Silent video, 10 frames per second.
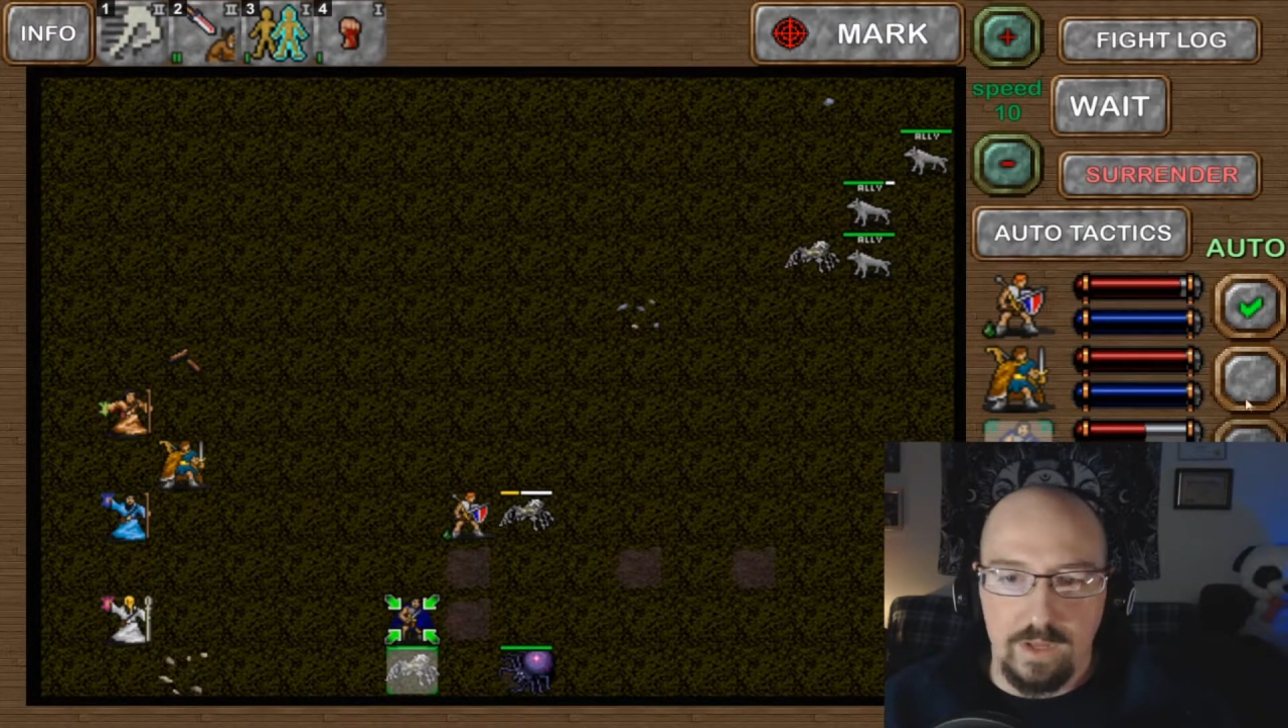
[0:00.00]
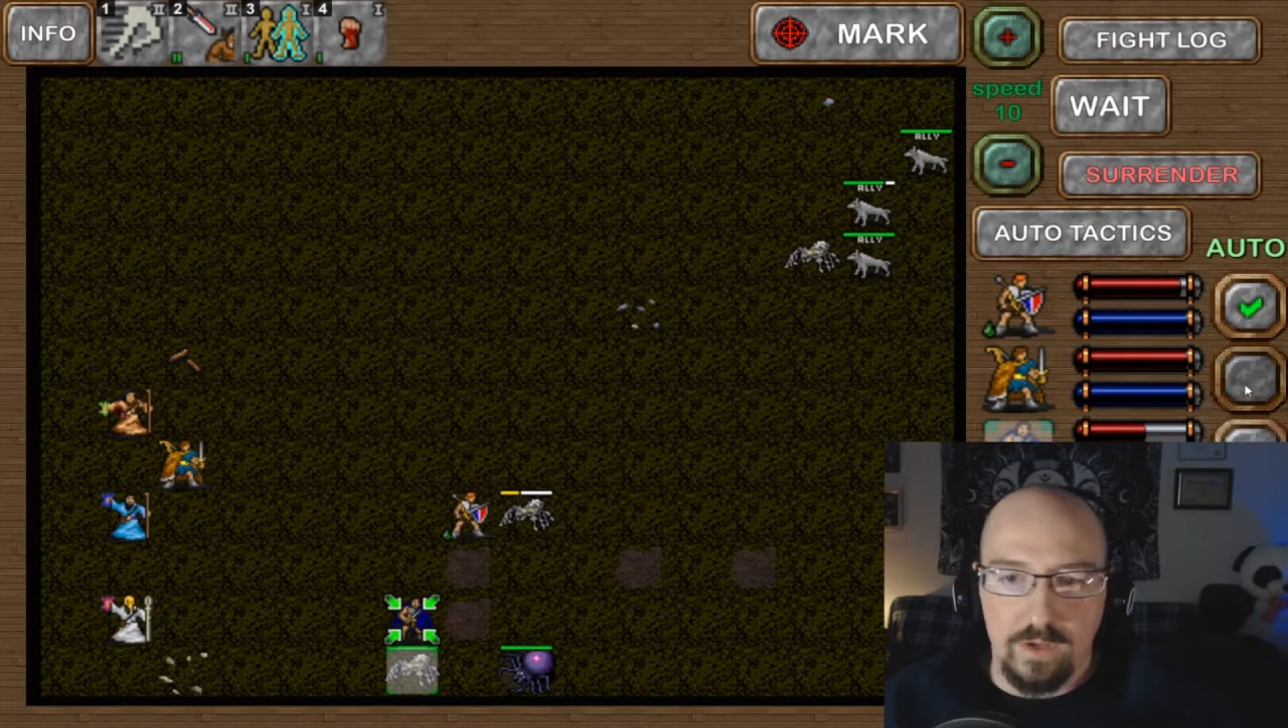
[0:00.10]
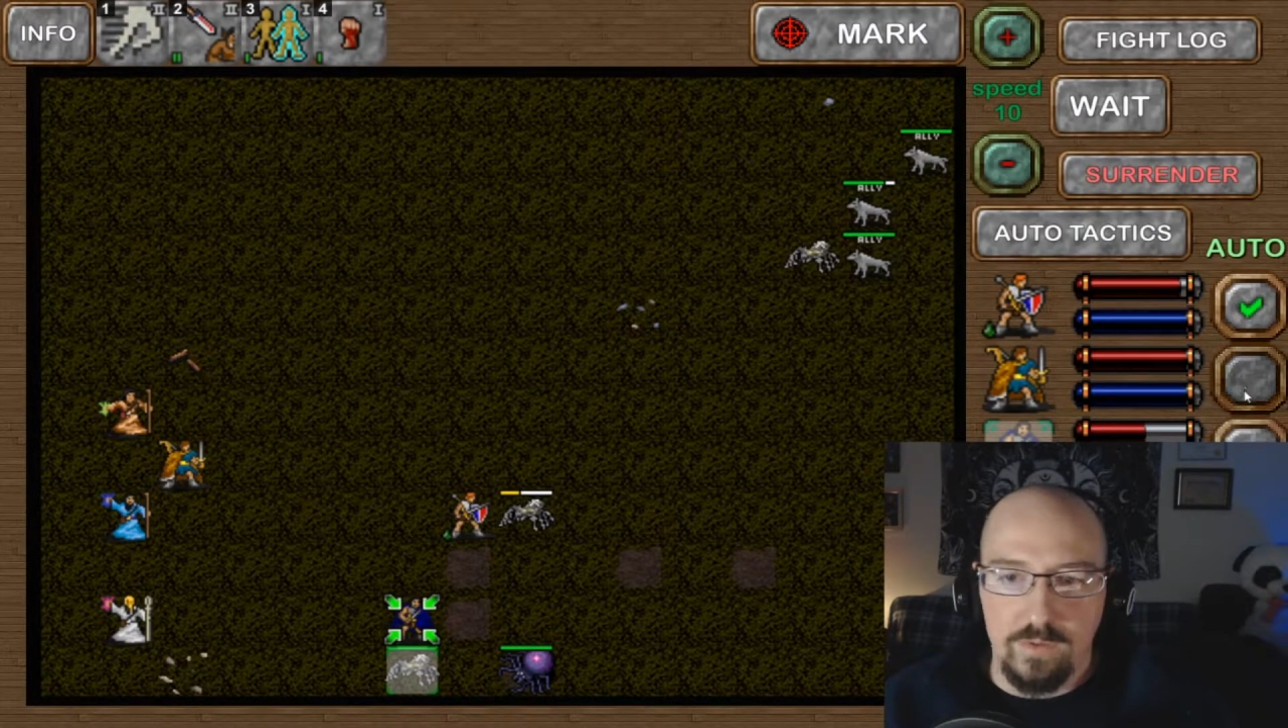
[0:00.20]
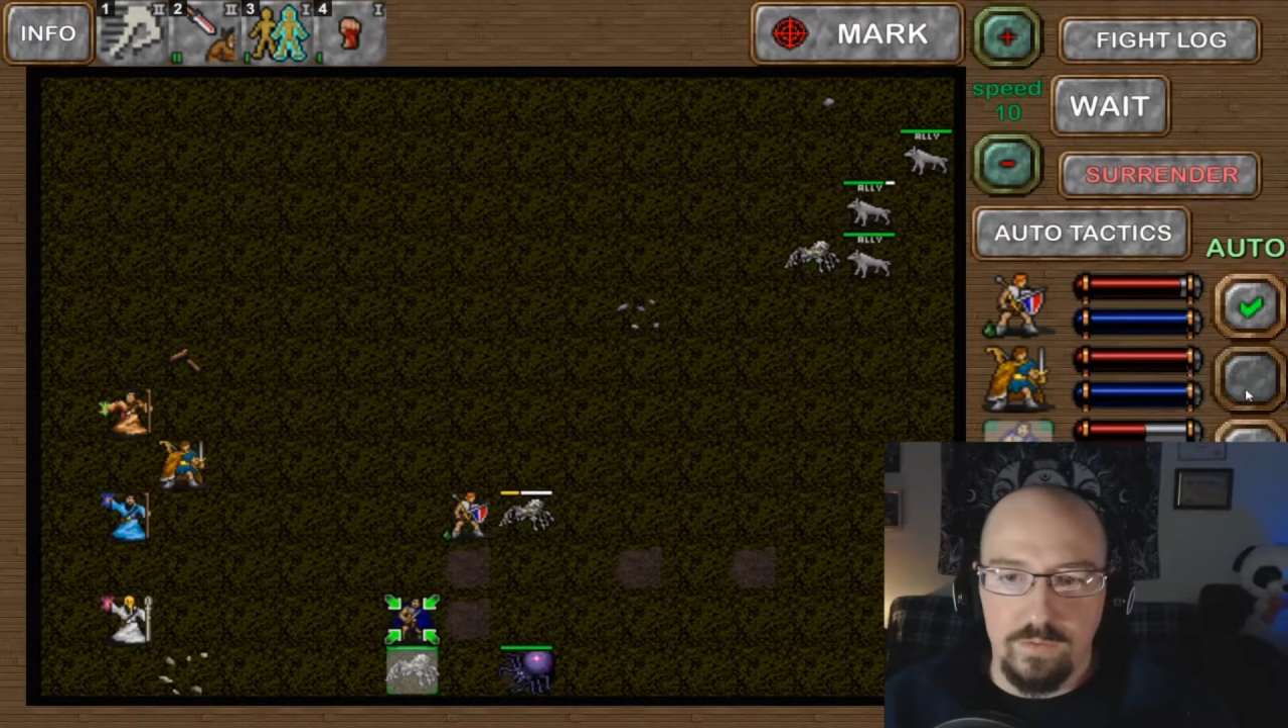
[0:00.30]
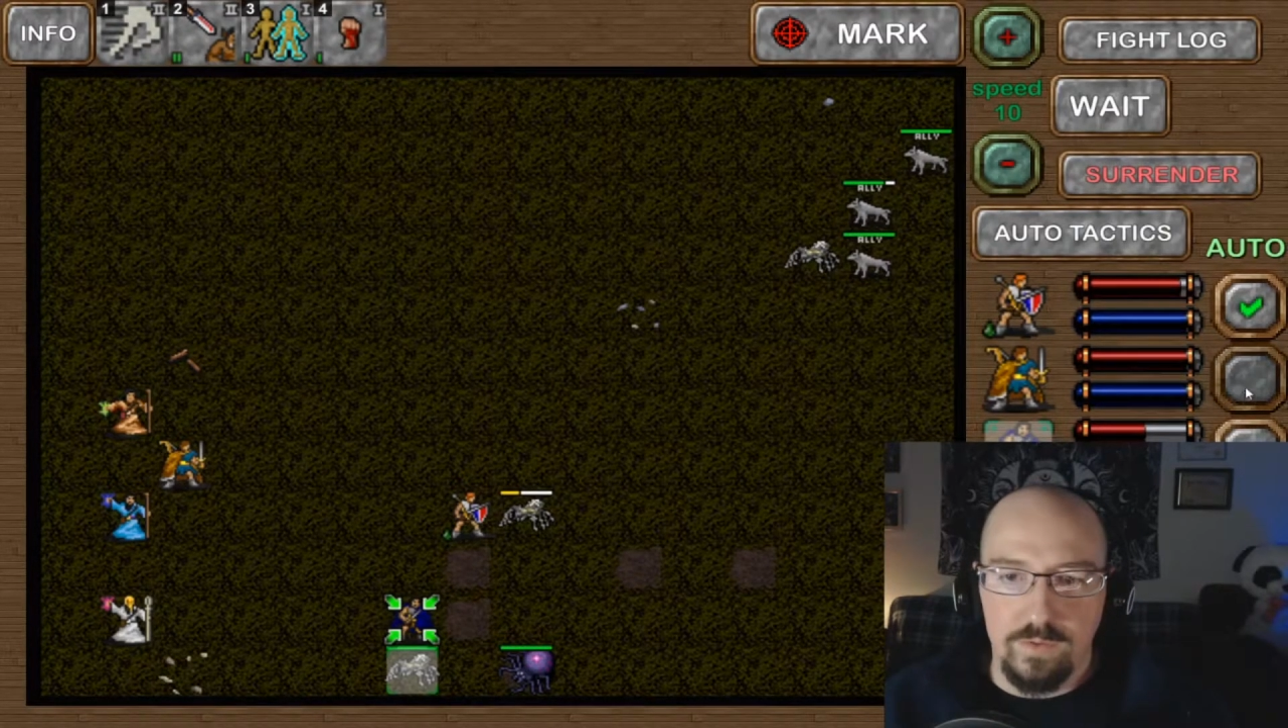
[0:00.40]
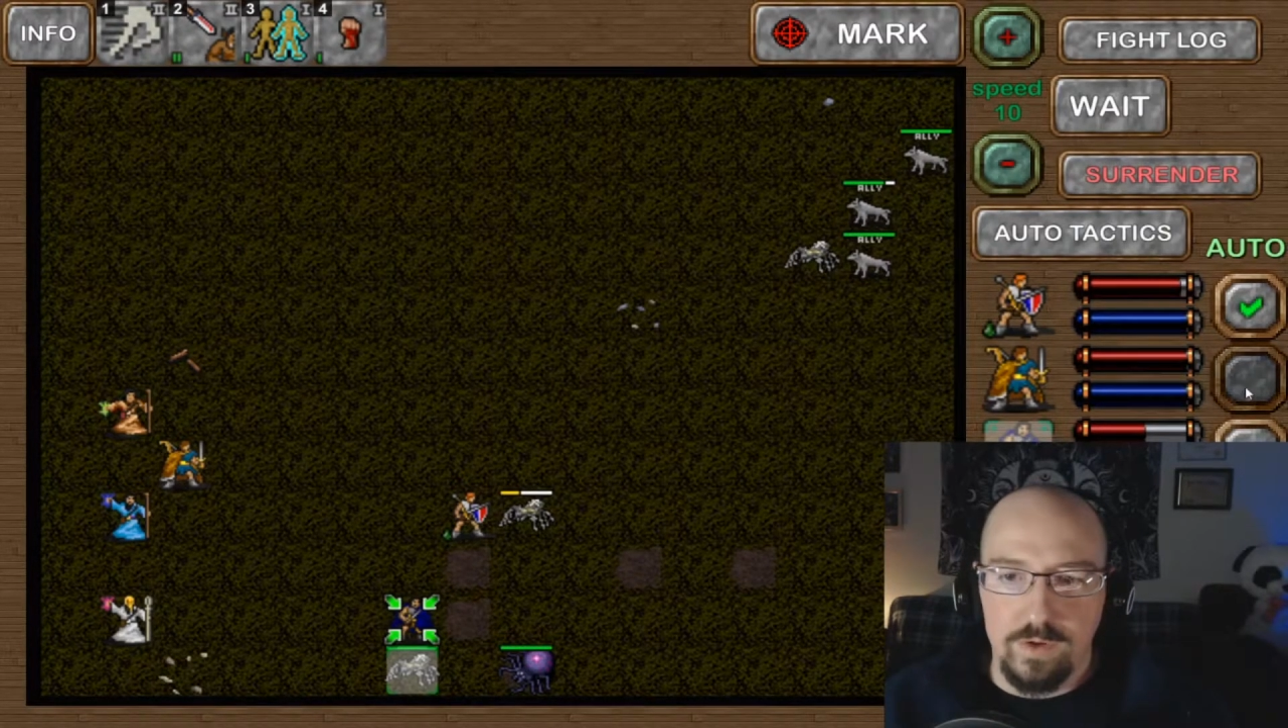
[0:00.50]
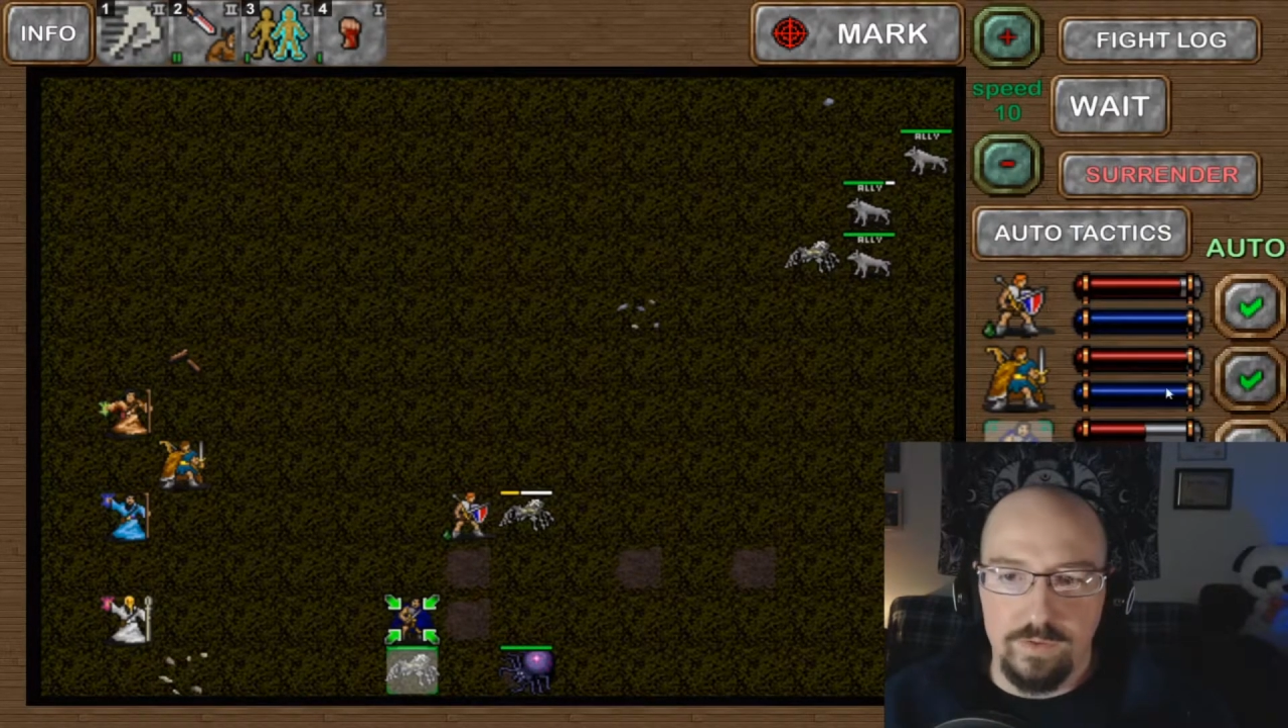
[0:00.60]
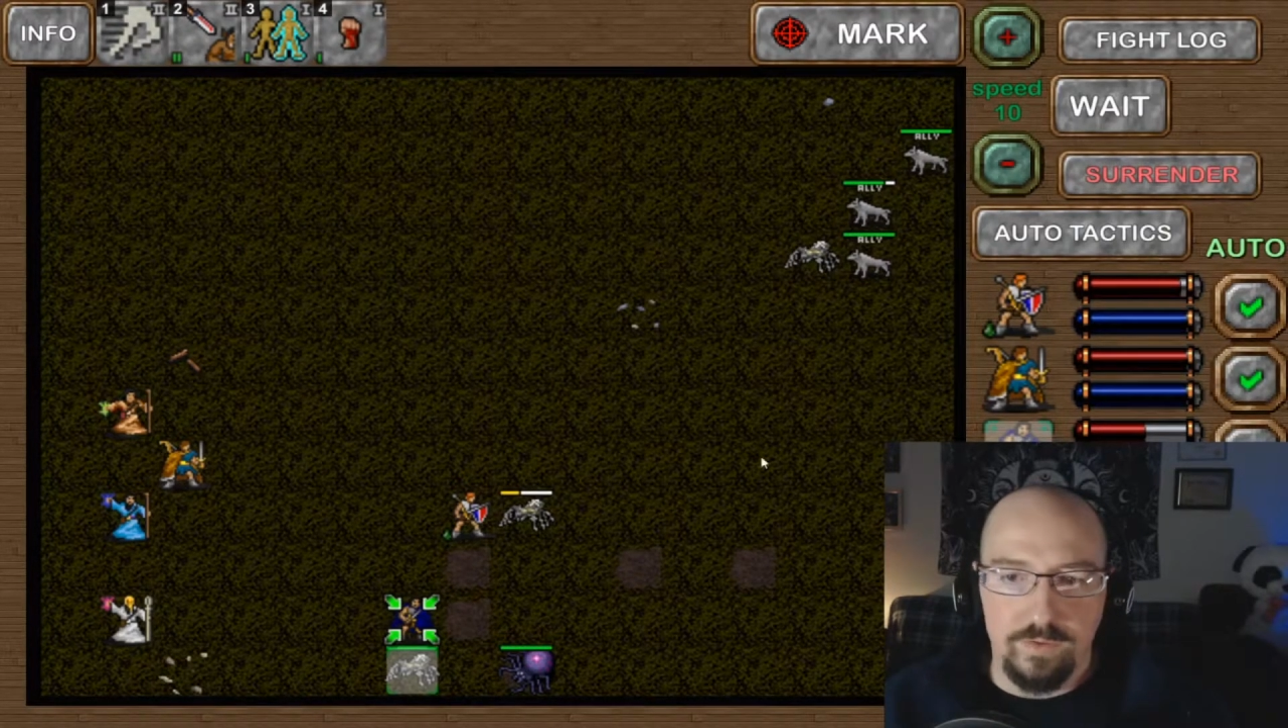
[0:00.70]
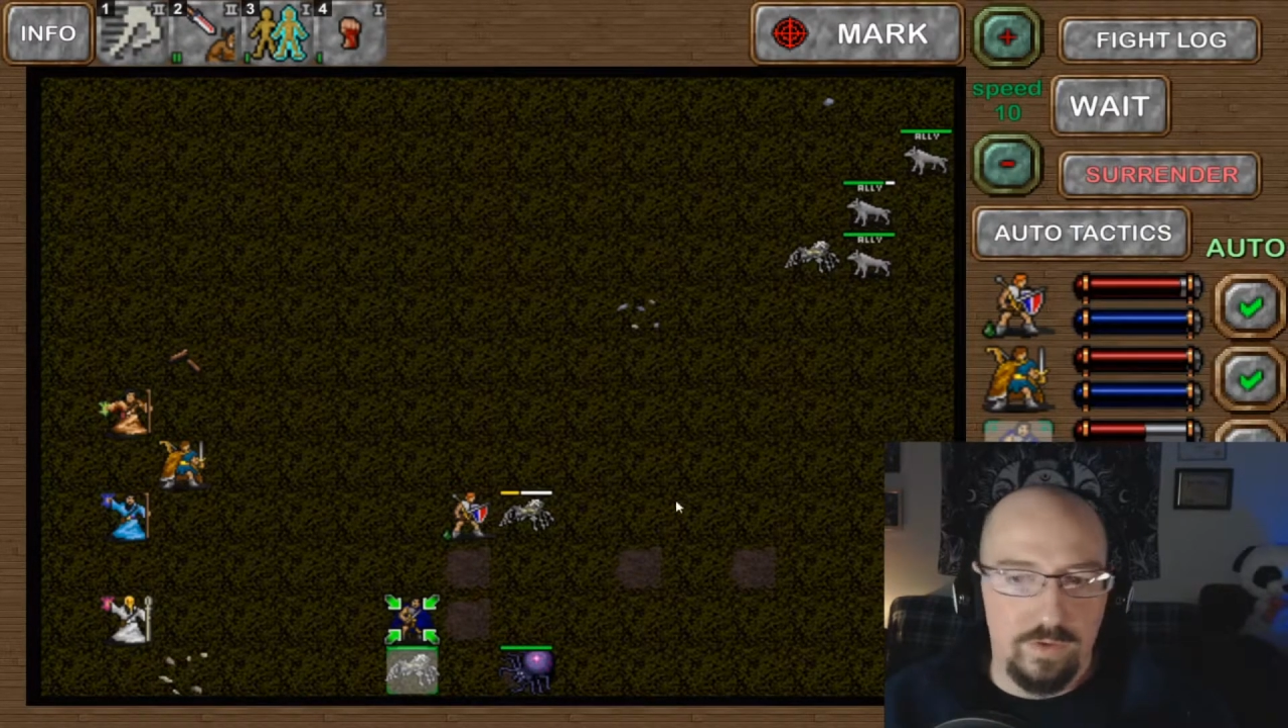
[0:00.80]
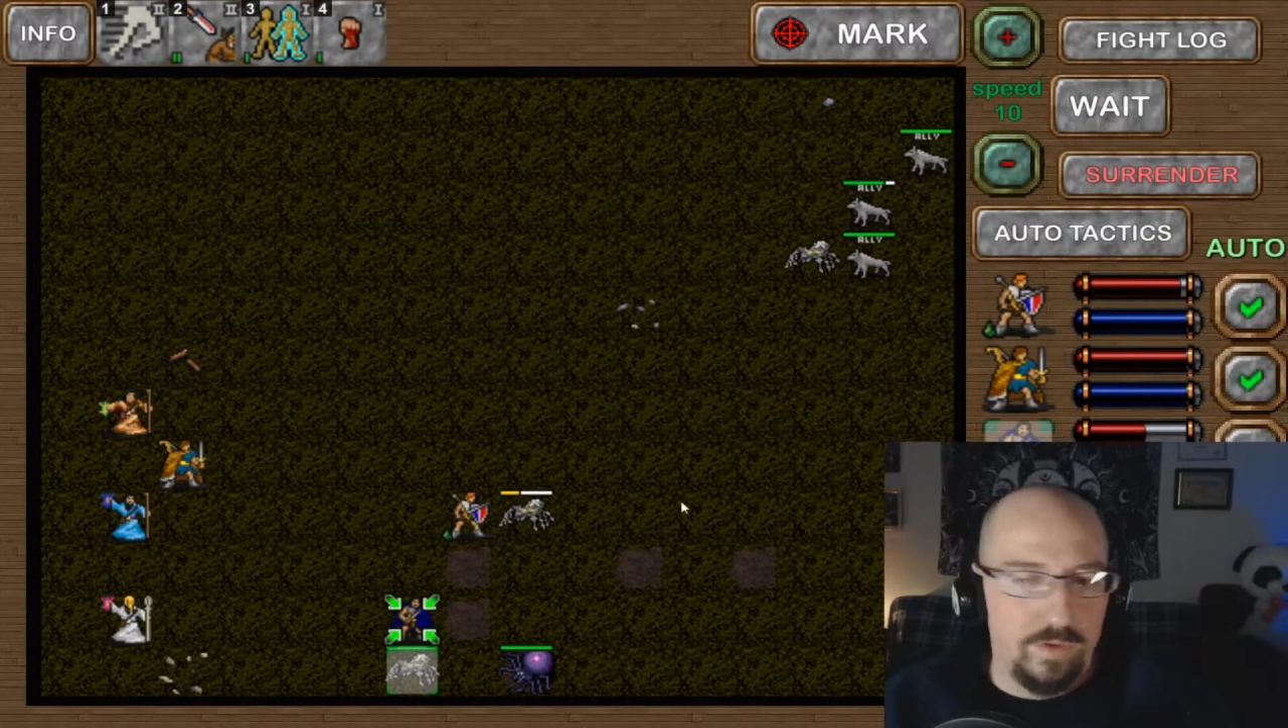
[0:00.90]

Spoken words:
going for us.